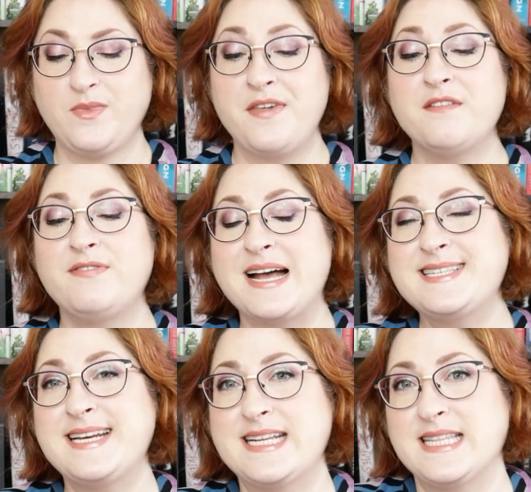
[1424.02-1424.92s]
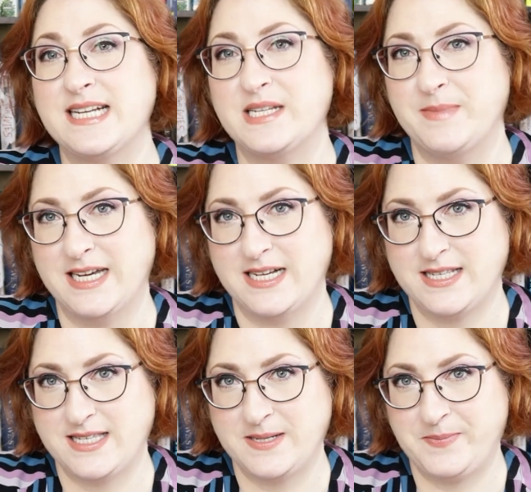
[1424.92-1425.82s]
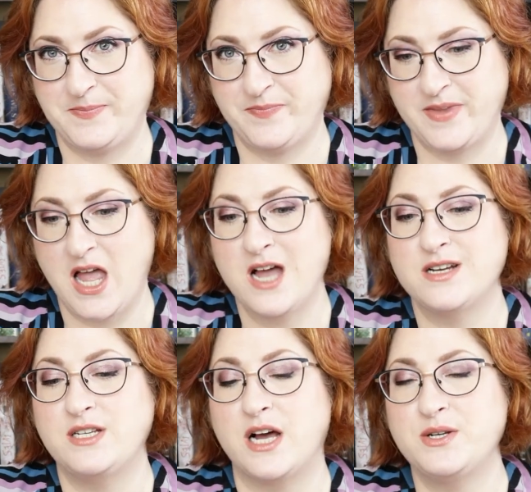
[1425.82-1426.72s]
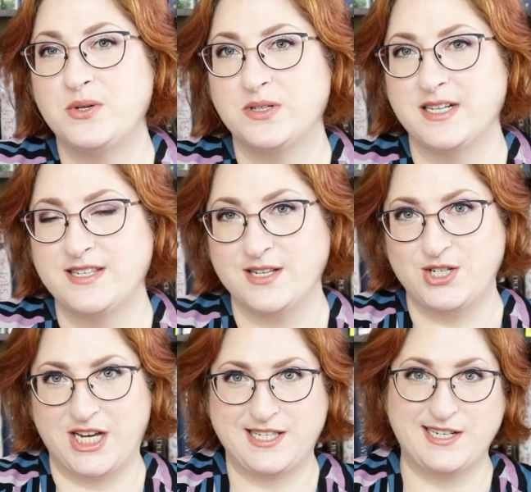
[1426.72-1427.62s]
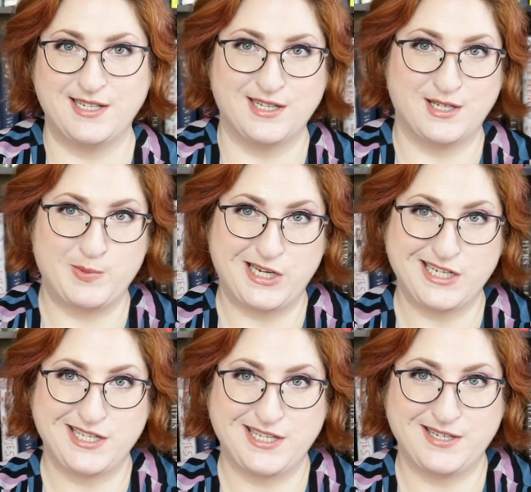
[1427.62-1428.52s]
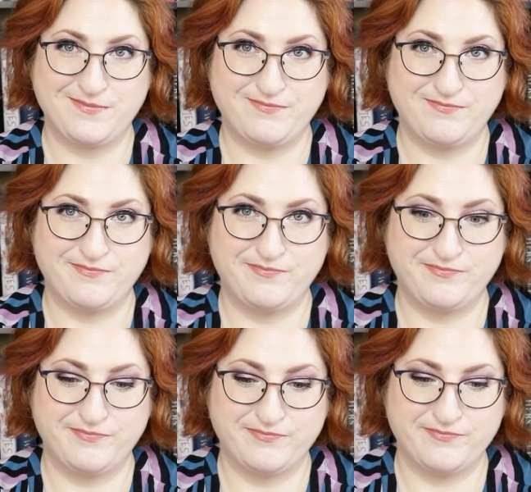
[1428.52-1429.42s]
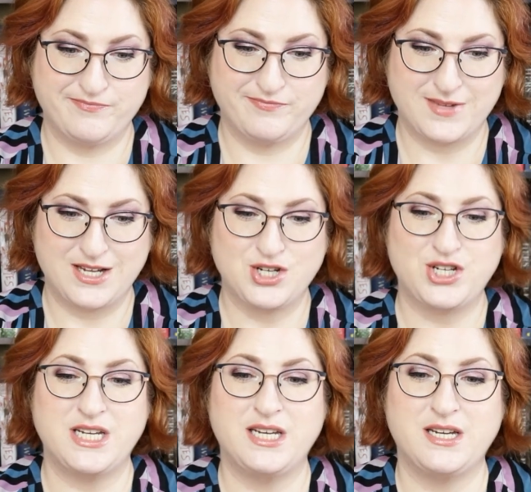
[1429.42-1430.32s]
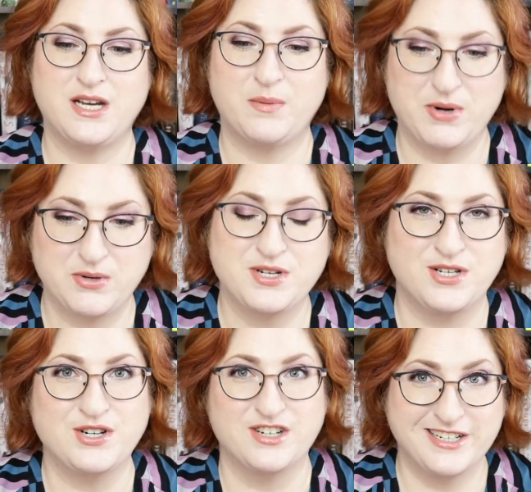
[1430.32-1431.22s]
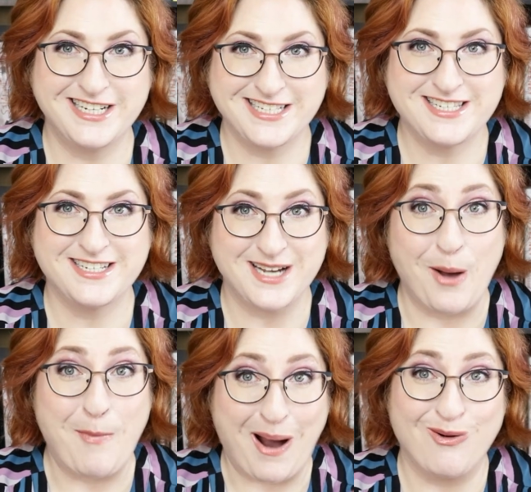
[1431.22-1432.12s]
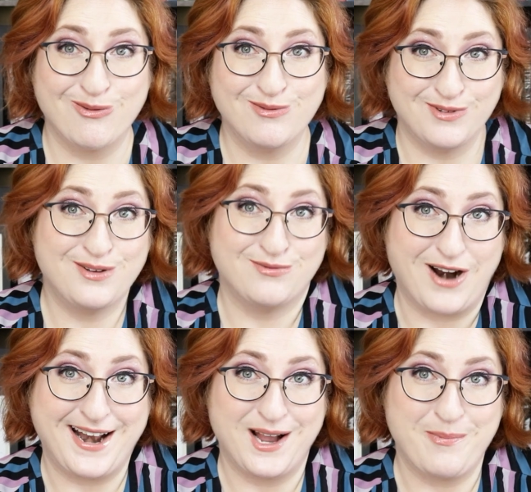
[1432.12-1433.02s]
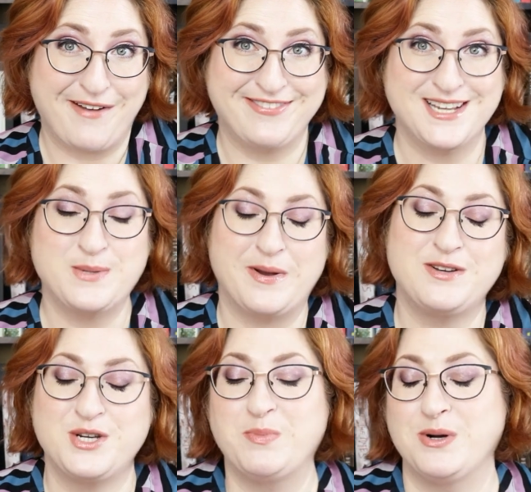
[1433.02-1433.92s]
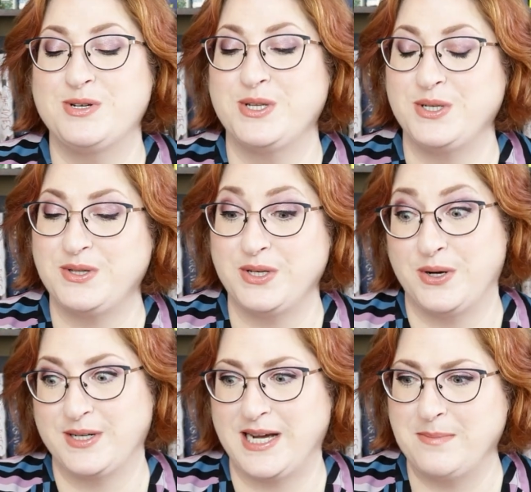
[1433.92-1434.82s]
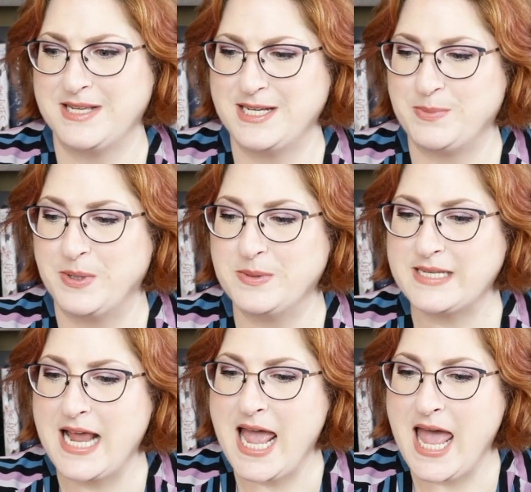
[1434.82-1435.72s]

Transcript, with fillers: the fascinating thing to me is Dawn Dorland suggested this piece she approached the journalist about writing about this, but she approached the, the New York Times, I suppose